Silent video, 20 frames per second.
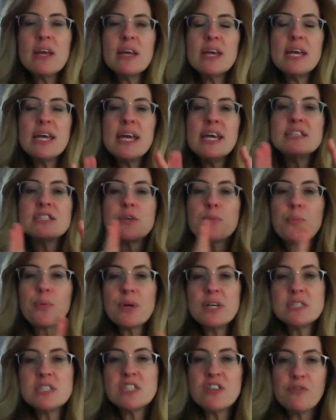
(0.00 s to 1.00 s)
he's a
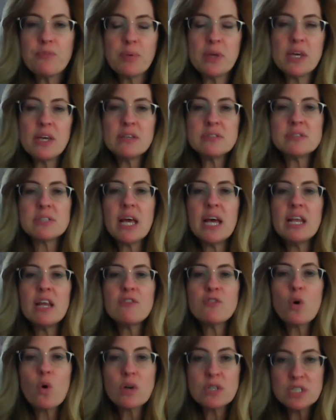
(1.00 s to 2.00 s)
prince of peace and
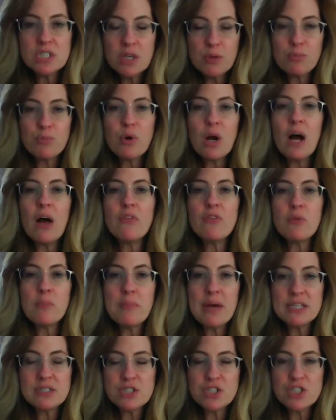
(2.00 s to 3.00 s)
of course he brought the
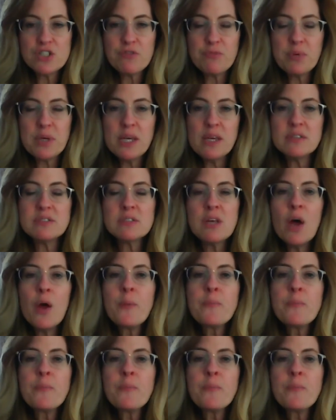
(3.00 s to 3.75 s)
message of peace.